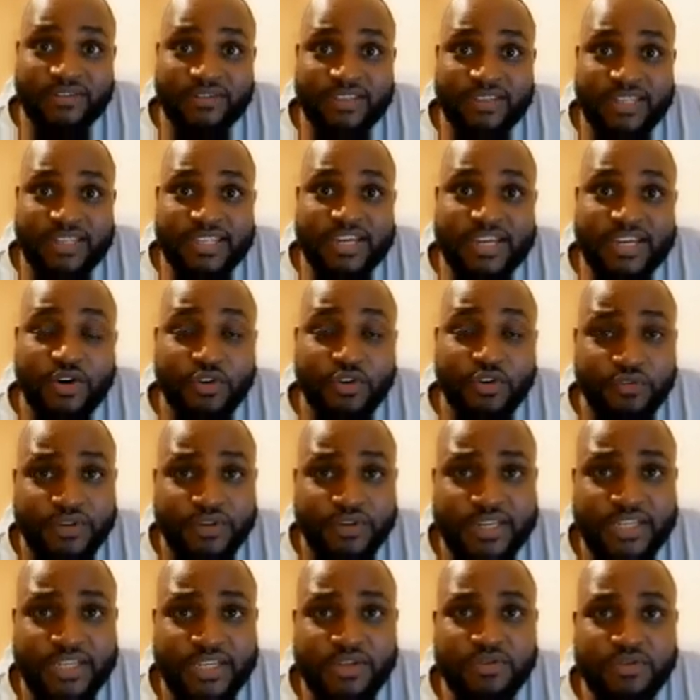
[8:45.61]
that they're
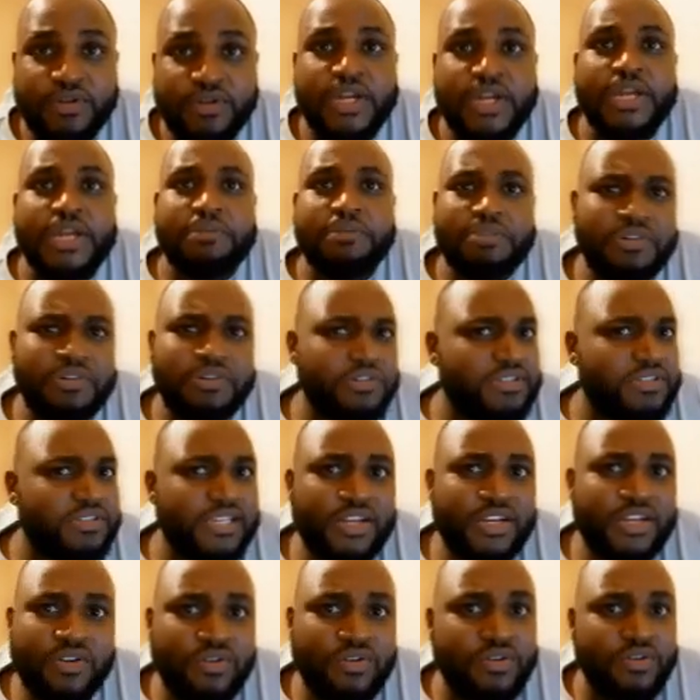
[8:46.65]
offering you, because they
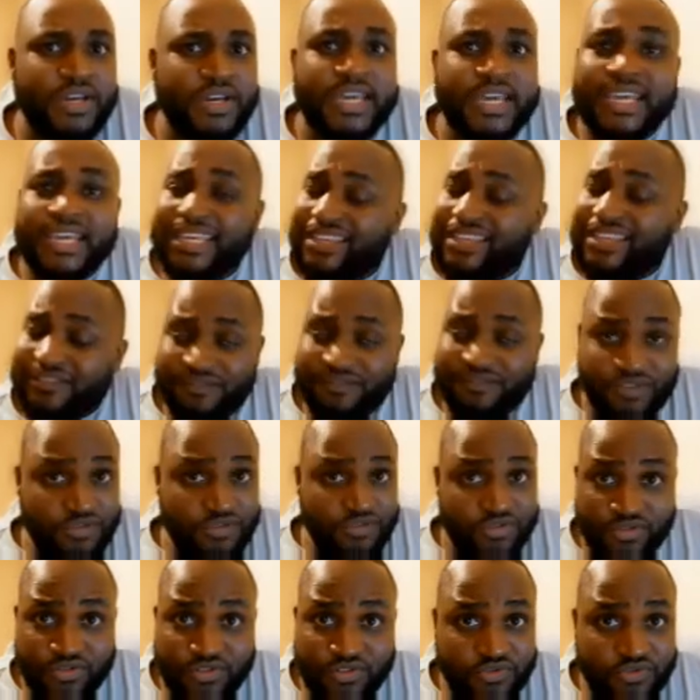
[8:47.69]
know if you
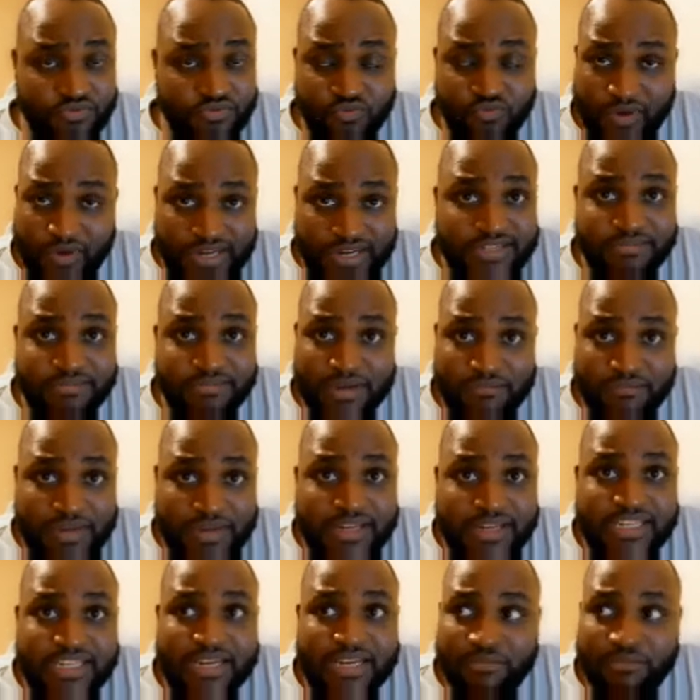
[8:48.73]
don't want my
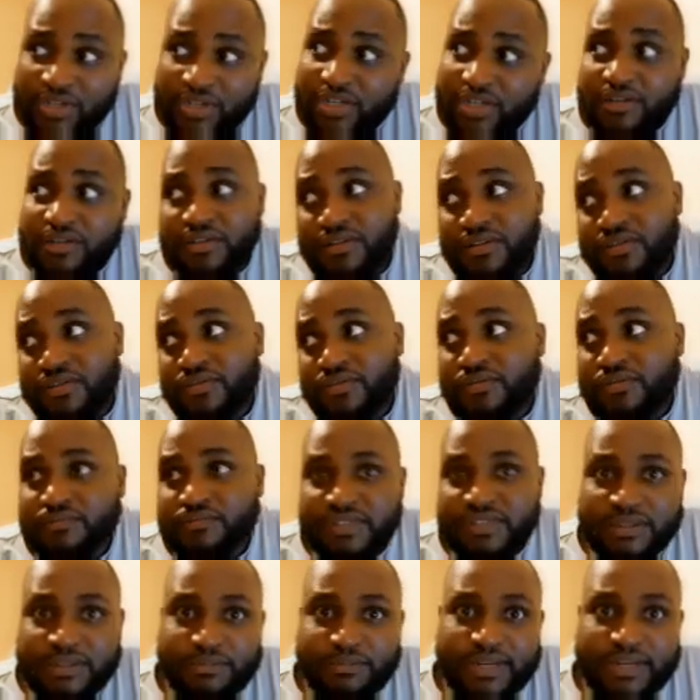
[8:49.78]
money, I'm gonna go to
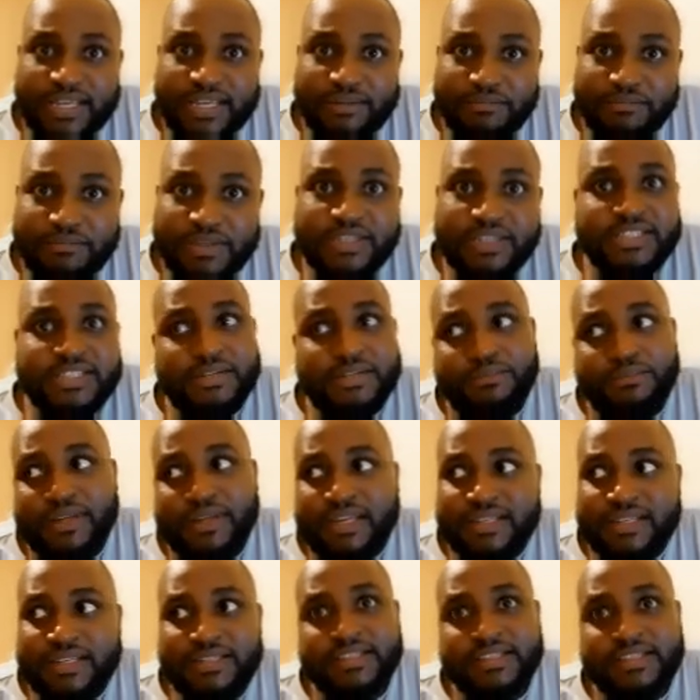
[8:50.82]
supplier B,
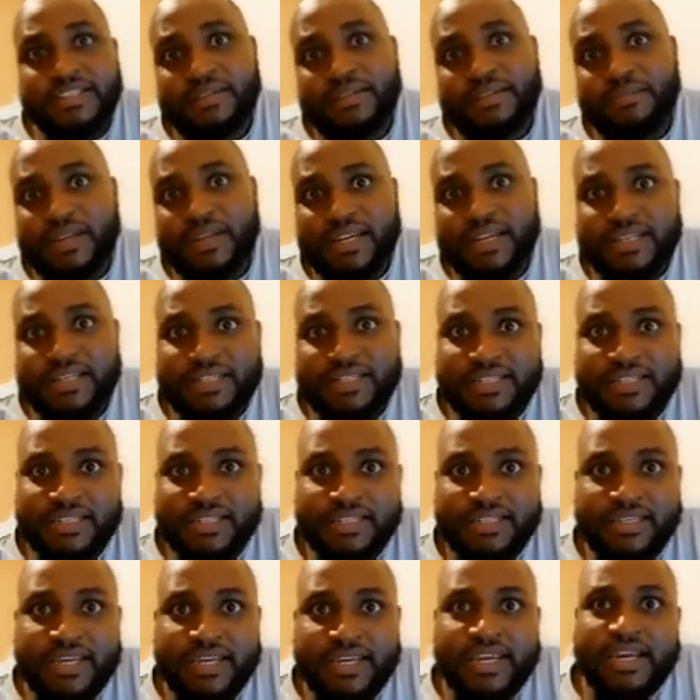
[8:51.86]
supplier C, supplier
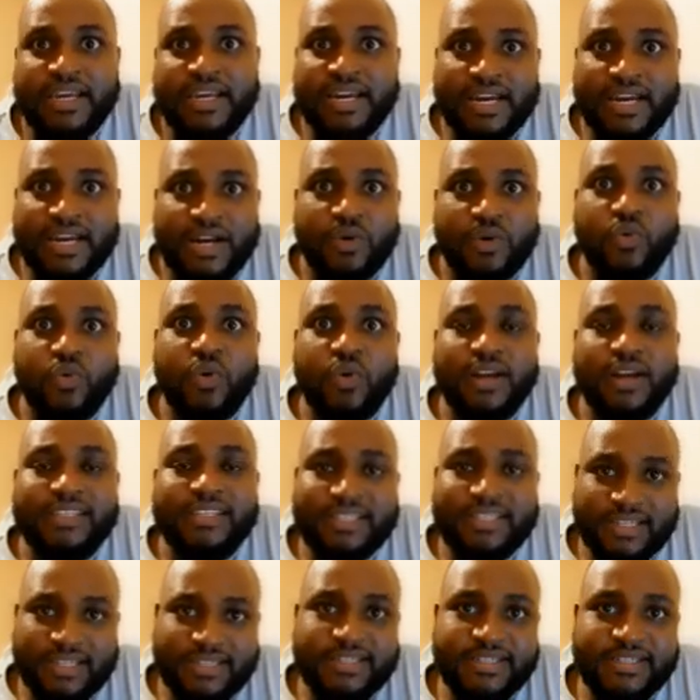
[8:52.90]
D, who are
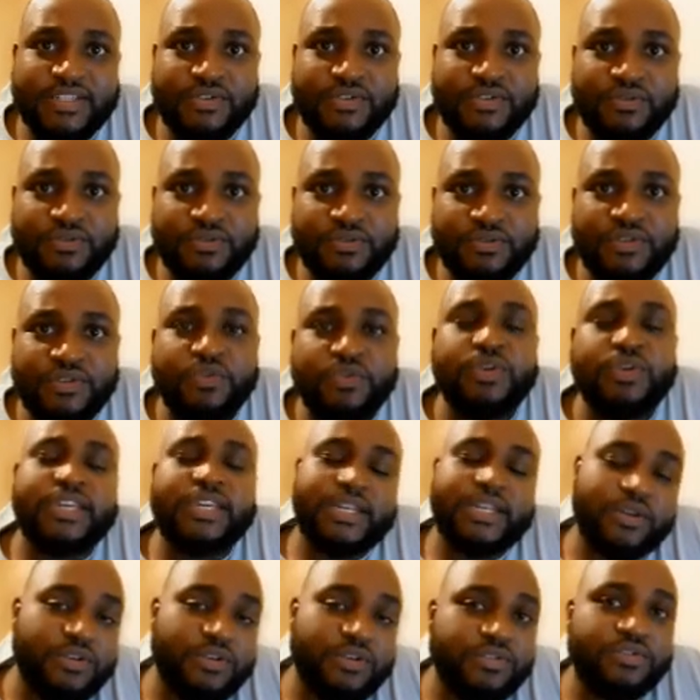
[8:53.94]
just as good, who
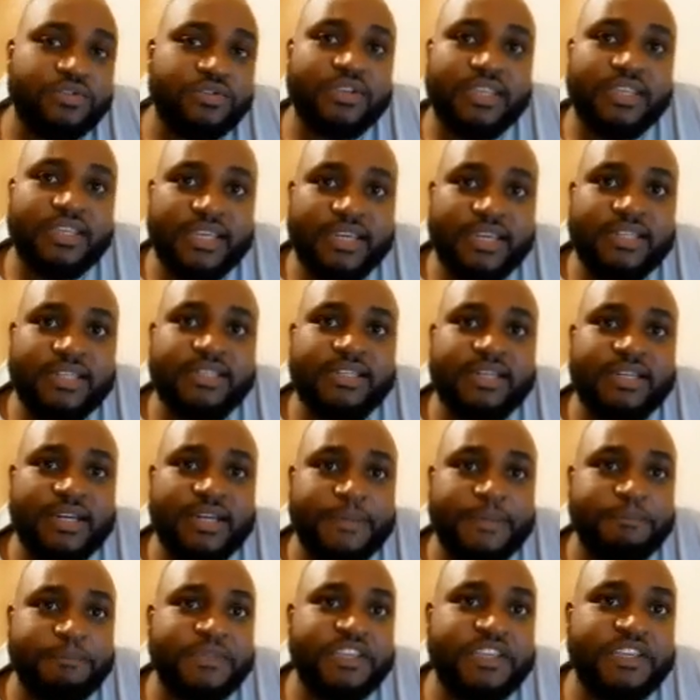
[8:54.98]
can also
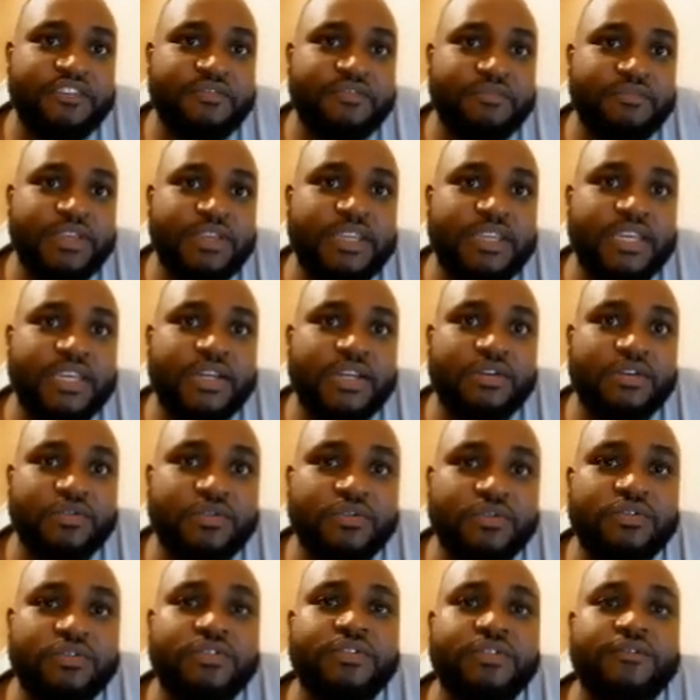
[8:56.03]
give me a
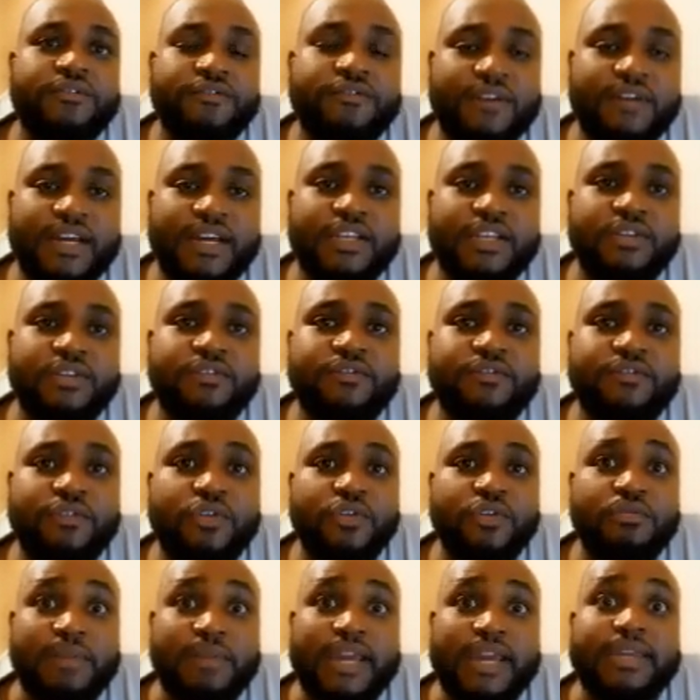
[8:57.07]
good value
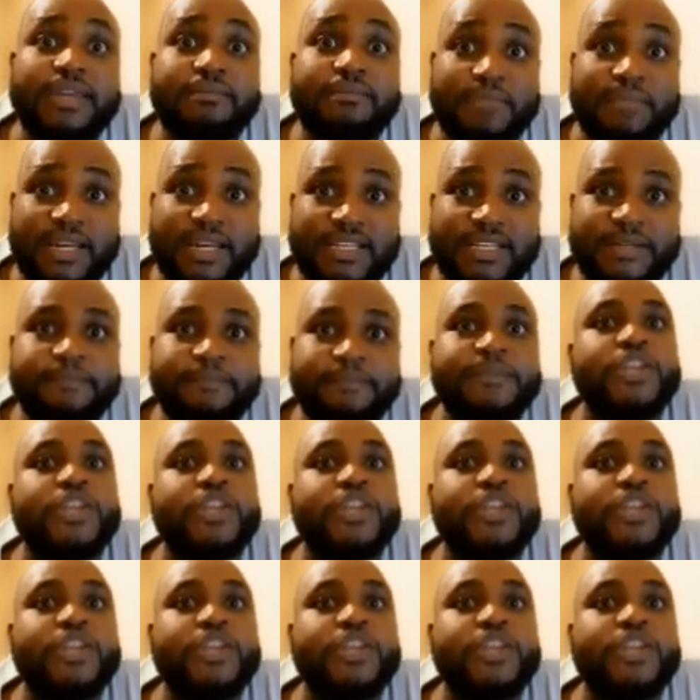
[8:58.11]
for my money.